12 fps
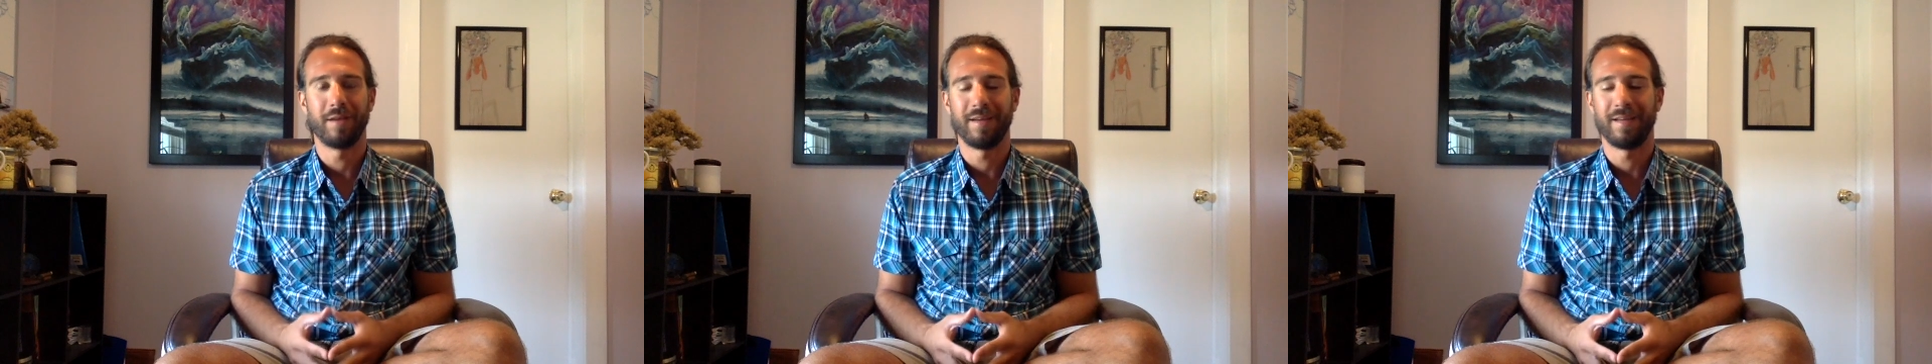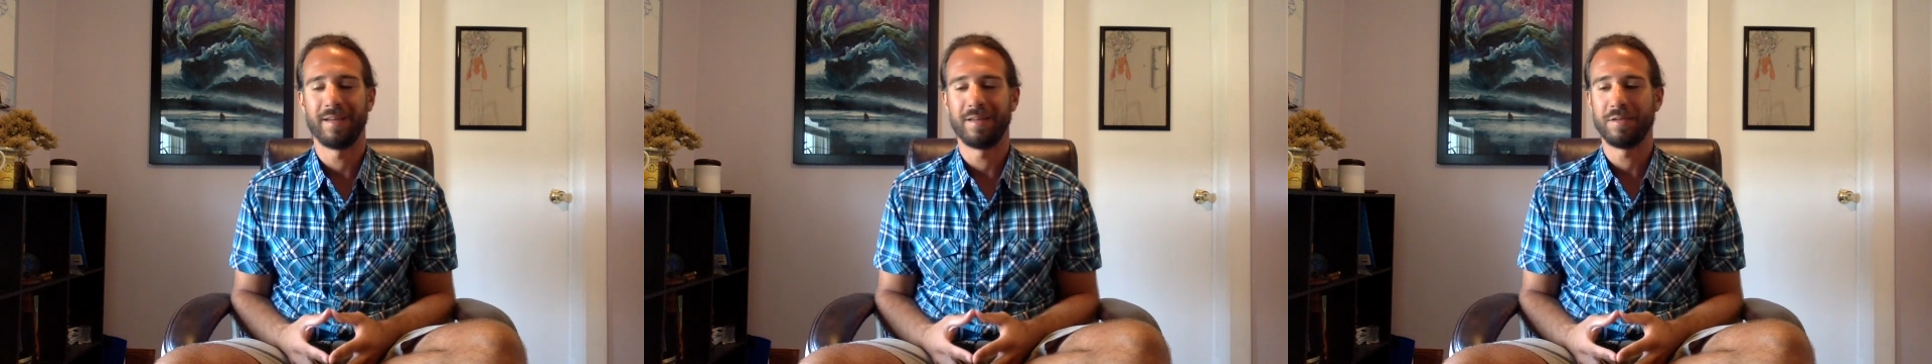
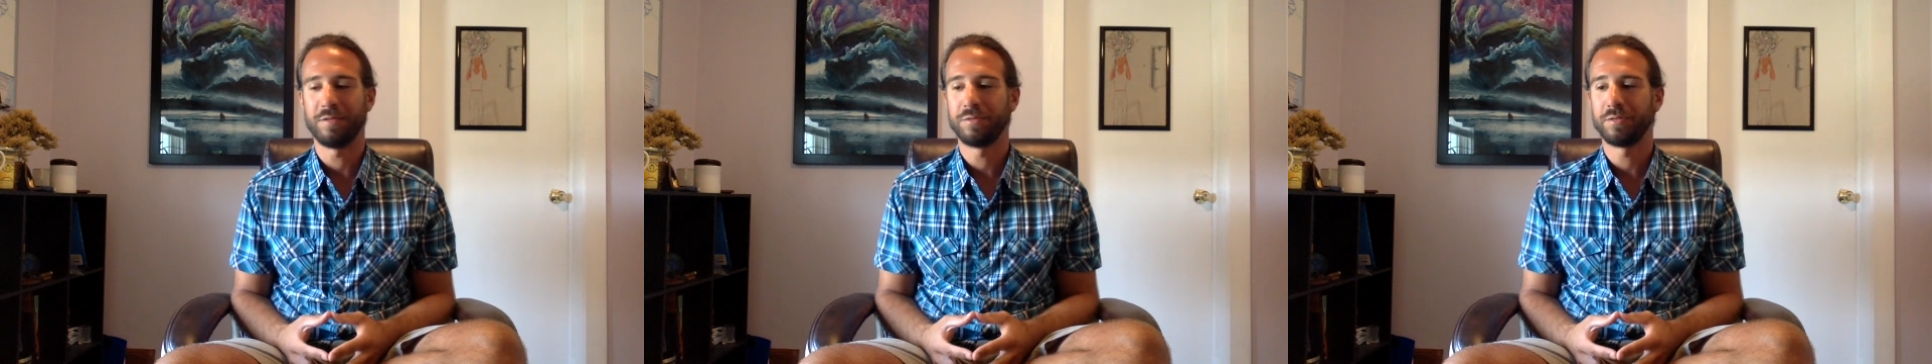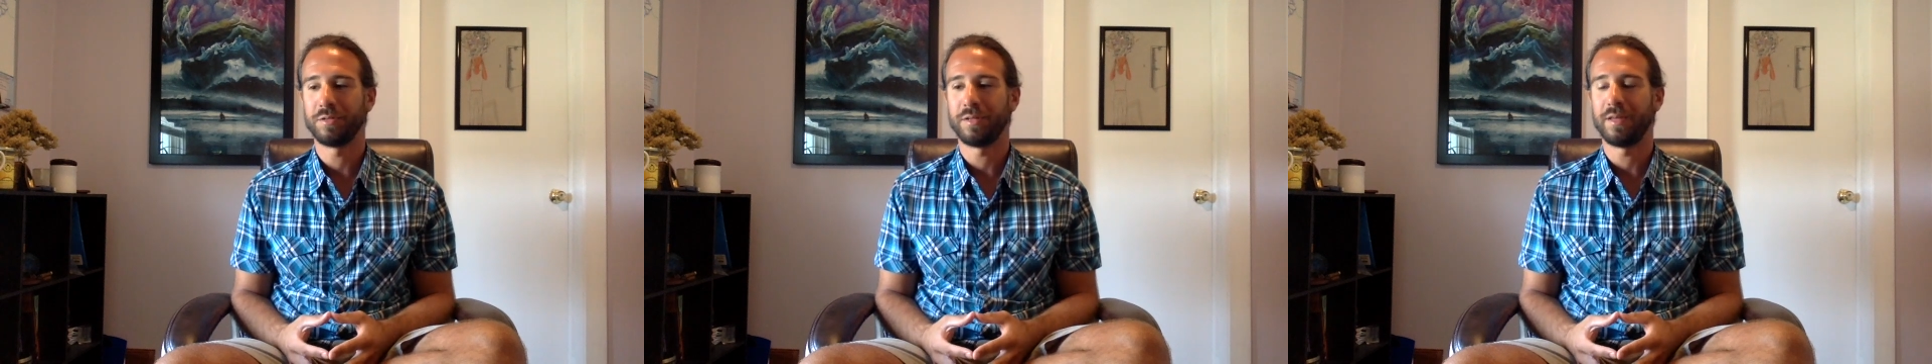and
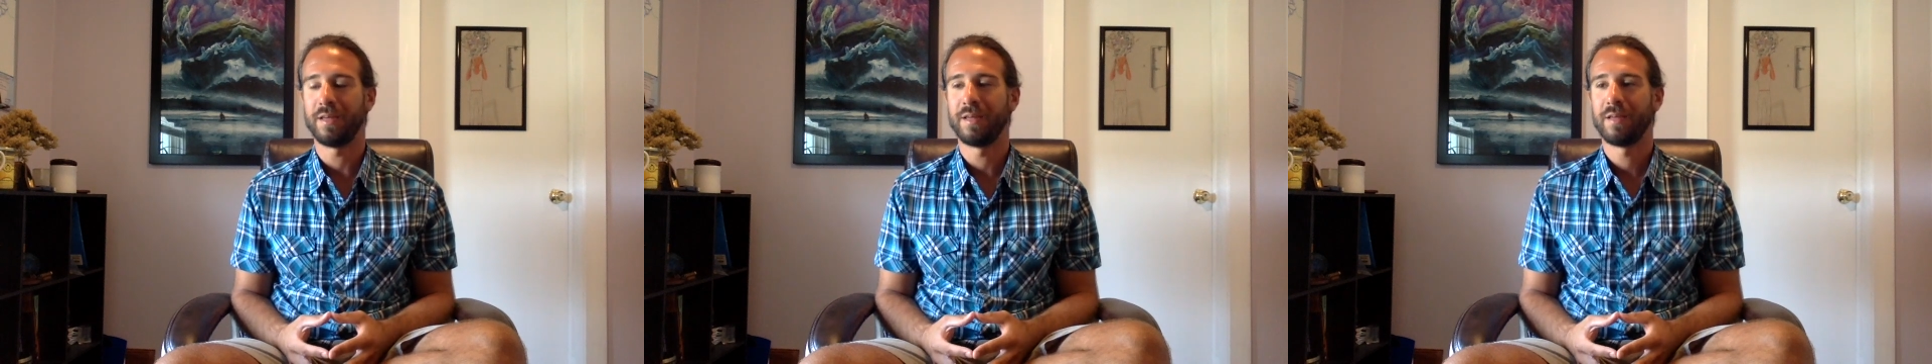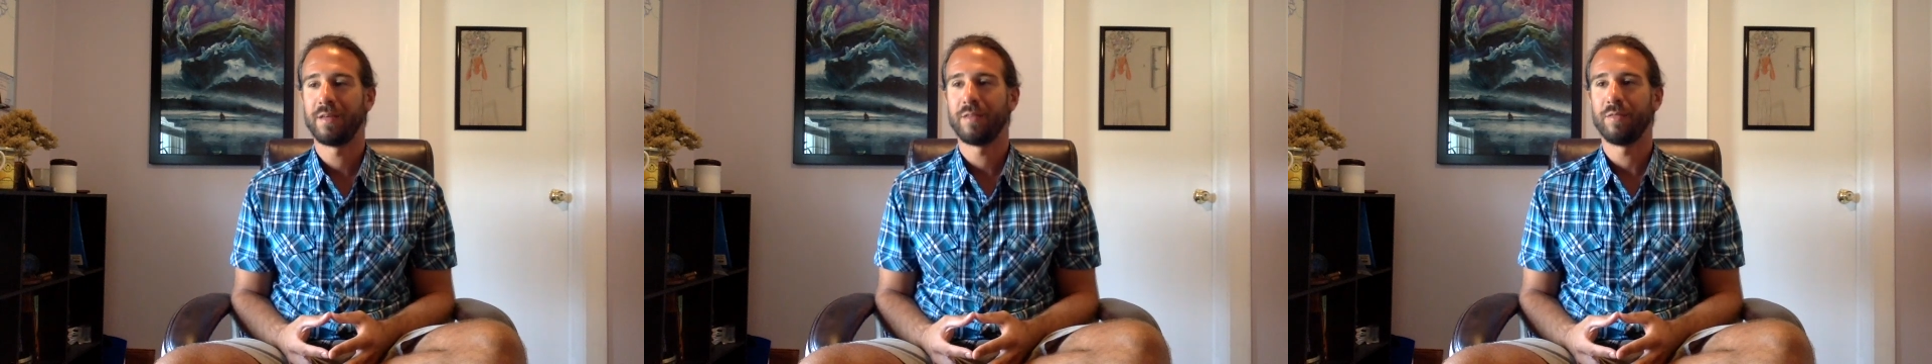usually
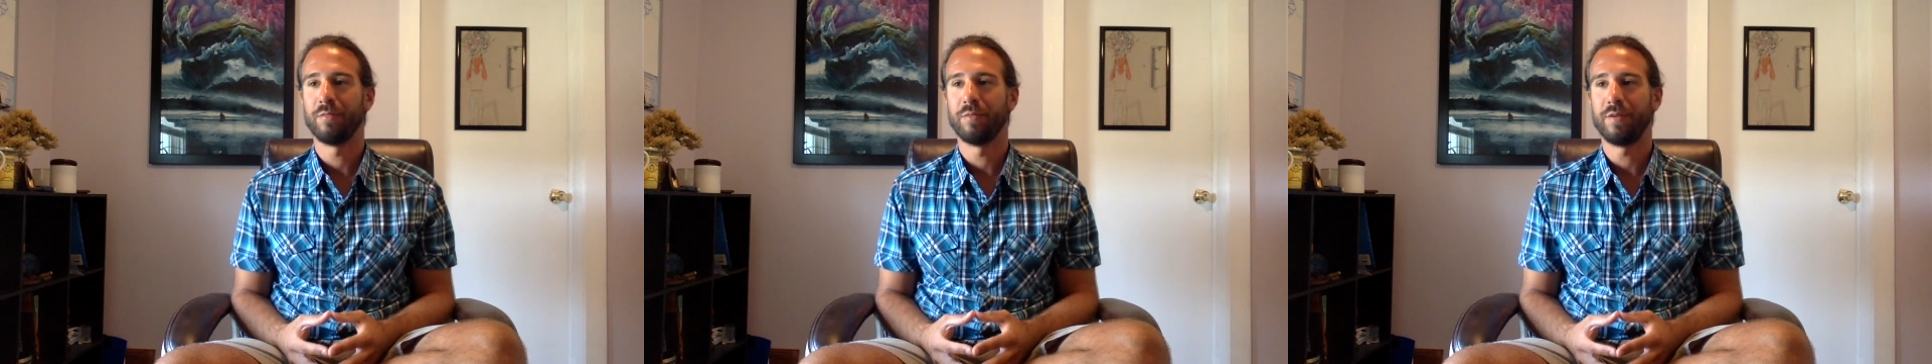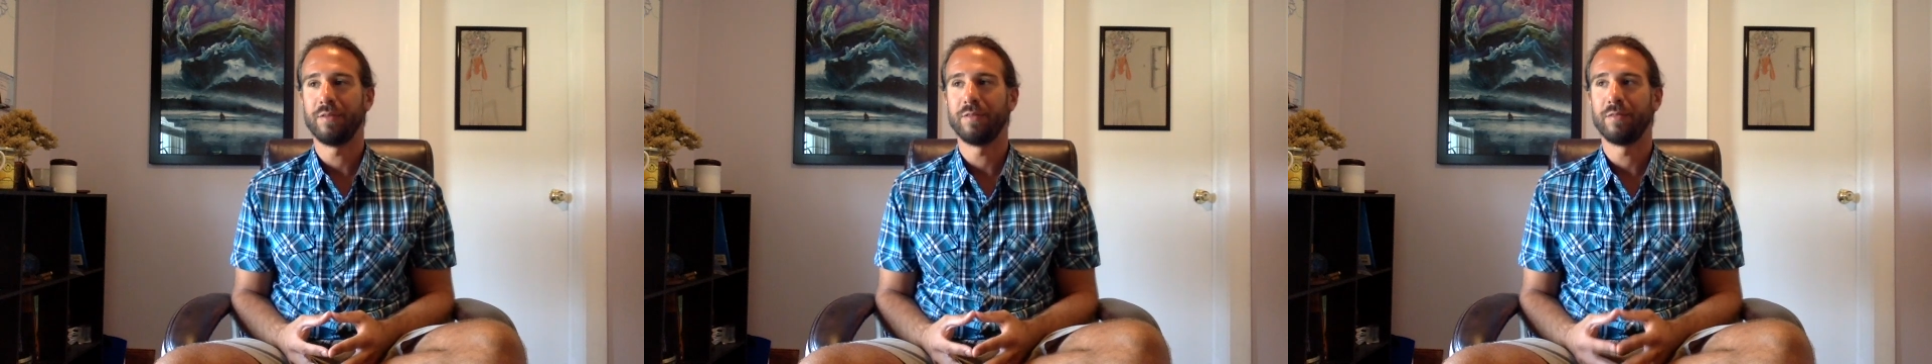the
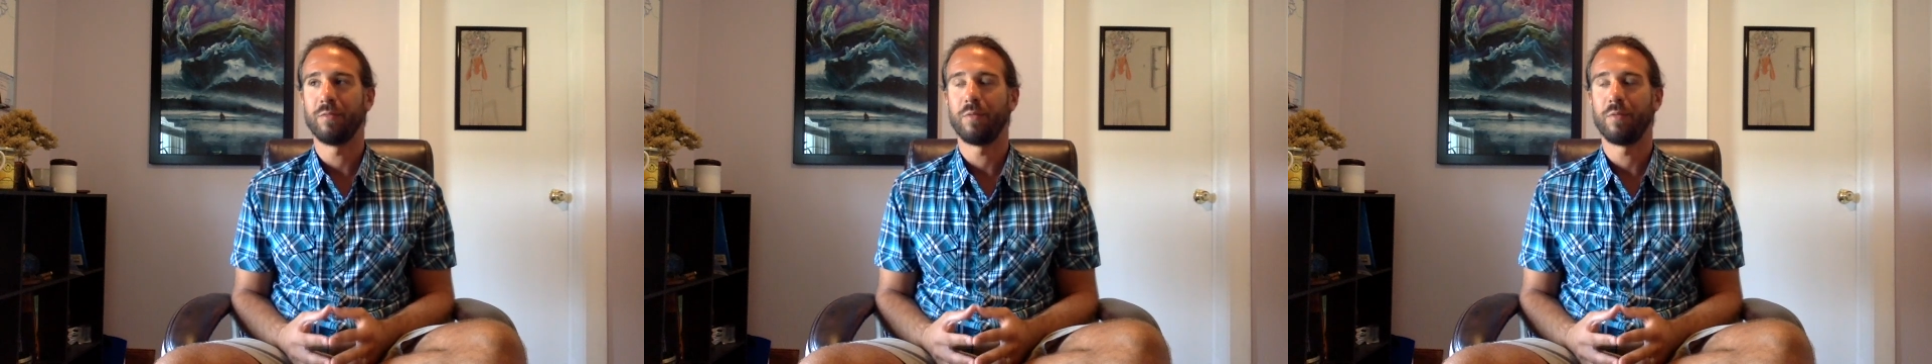reason